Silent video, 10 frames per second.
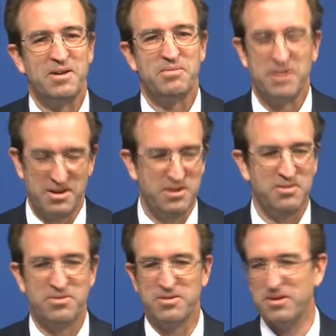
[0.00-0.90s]
Thank you
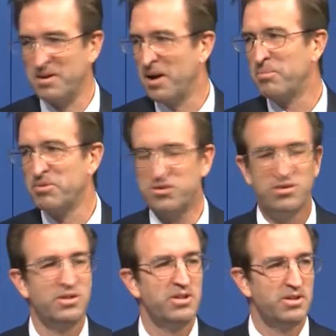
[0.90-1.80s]
for the
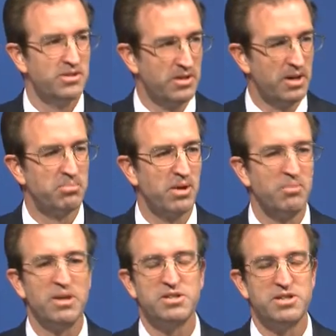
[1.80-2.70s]
opportunity to get my
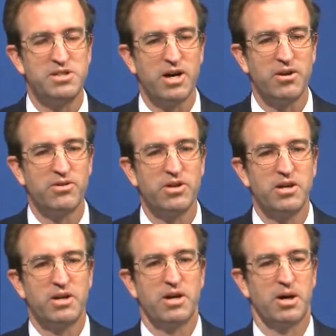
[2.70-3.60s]
message out.
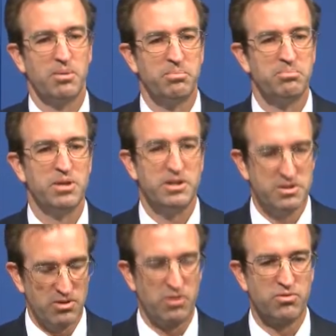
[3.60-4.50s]

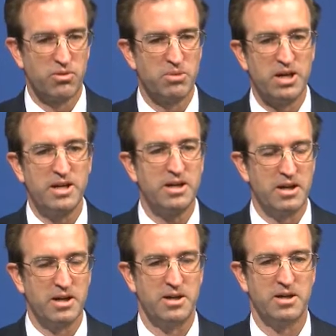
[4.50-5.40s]
Please vote for me,
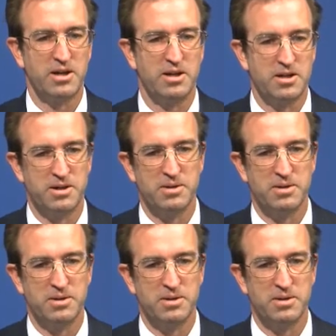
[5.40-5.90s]
and I